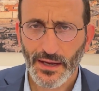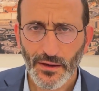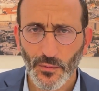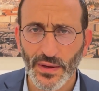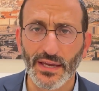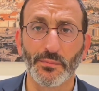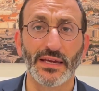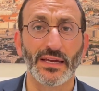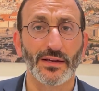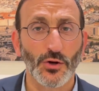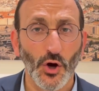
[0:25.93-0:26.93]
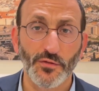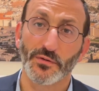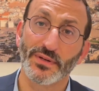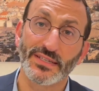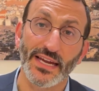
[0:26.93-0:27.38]
We can be, God
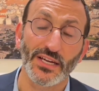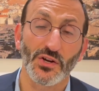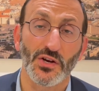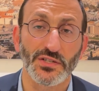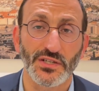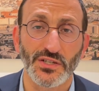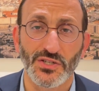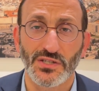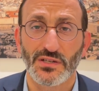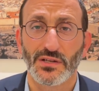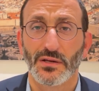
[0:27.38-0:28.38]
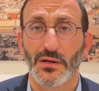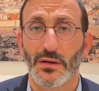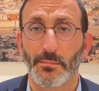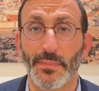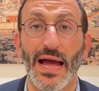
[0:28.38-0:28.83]
forbid, taken hostage,
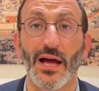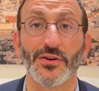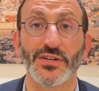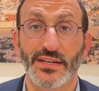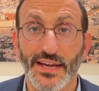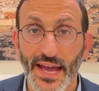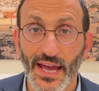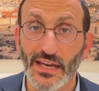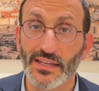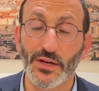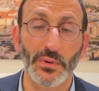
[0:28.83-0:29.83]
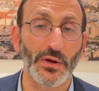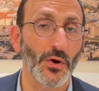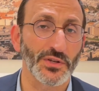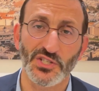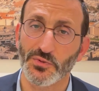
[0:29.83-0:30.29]
bound and gagged, that we
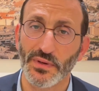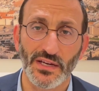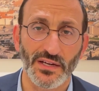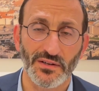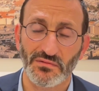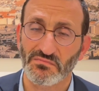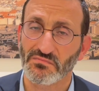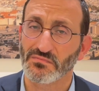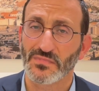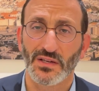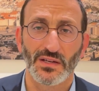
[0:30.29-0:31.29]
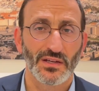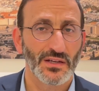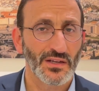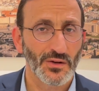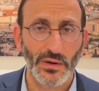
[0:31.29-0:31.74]
can't speak,
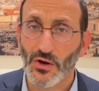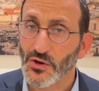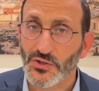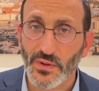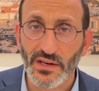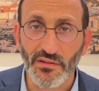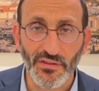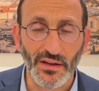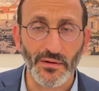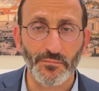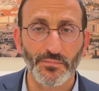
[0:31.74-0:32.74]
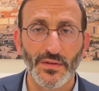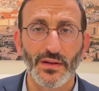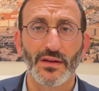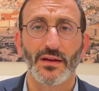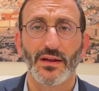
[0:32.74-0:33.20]
we can't do anything.
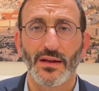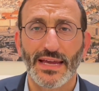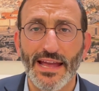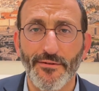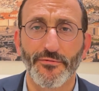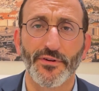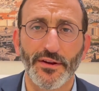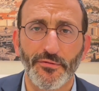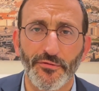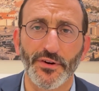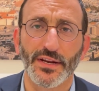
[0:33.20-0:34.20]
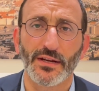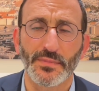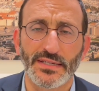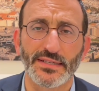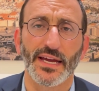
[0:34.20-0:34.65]
Every freedom
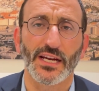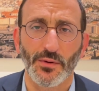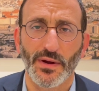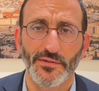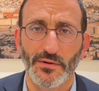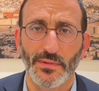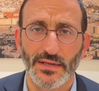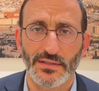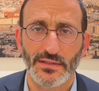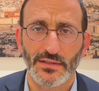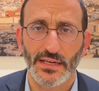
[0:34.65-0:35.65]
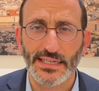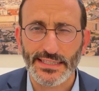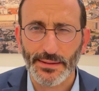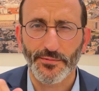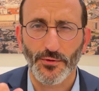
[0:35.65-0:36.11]
is taken away from us,
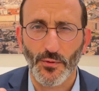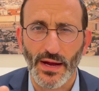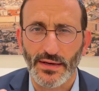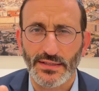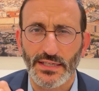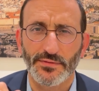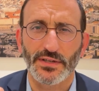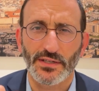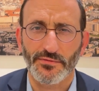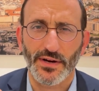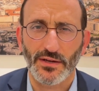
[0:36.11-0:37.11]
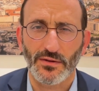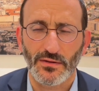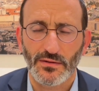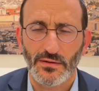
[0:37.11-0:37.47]
except for one, says Viktor Frankl,